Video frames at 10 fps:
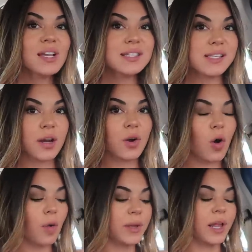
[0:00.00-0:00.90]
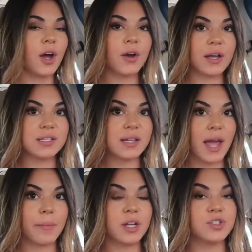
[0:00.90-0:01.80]
set a goal. Be like, okay,
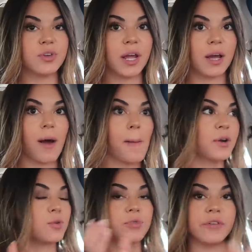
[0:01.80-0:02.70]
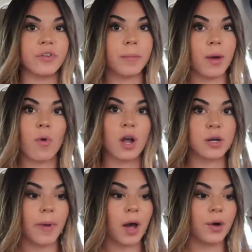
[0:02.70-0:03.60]
today I'm gonna refill my
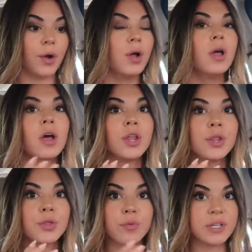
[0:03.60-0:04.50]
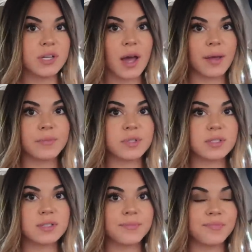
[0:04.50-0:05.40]
water bottle 3
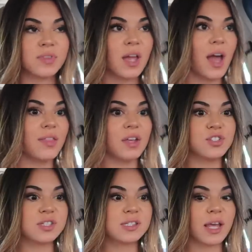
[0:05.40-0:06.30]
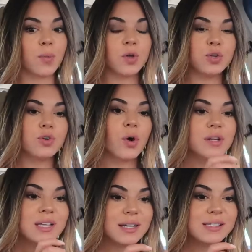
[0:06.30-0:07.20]
times. And then just like when you go
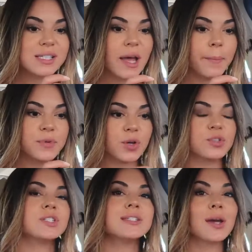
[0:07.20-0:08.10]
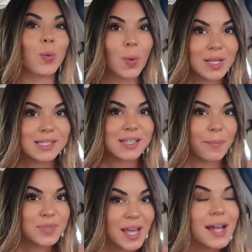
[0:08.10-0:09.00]
to take a sip, don't just take one
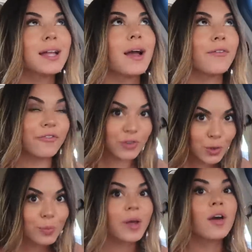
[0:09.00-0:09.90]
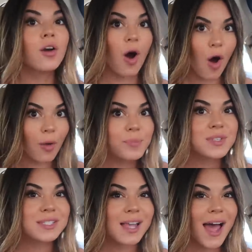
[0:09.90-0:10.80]
sip, take like a few big
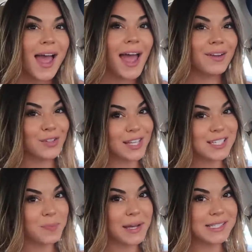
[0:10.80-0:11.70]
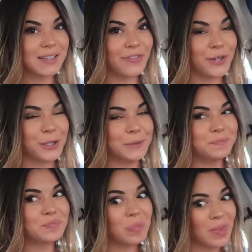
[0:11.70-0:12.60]
gulps. And if you like spicy food,